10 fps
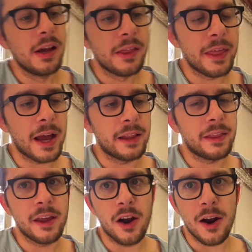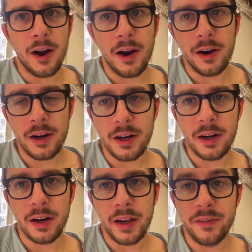that they
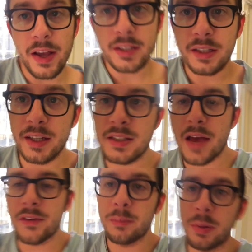are investing 7